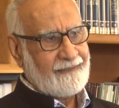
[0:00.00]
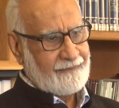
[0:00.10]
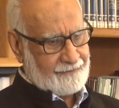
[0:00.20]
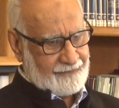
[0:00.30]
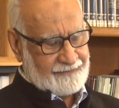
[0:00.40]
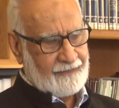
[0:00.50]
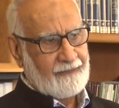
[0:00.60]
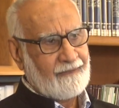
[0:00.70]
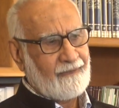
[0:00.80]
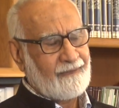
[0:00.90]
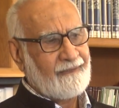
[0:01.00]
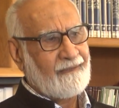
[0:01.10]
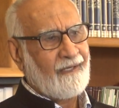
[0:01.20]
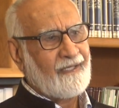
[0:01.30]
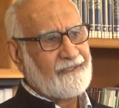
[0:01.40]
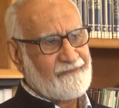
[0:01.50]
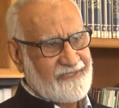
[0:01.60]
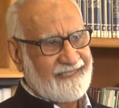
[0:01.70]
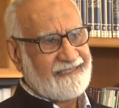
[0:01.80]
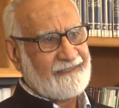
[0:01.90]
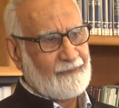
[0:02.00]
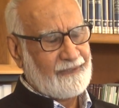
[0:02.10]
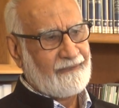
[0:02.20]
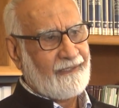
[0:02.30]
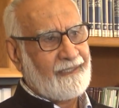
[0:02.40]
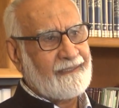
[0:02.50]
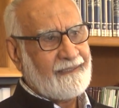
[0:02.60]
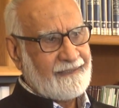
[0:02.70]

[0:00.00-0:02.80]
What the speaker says: there's a lot of checking going on.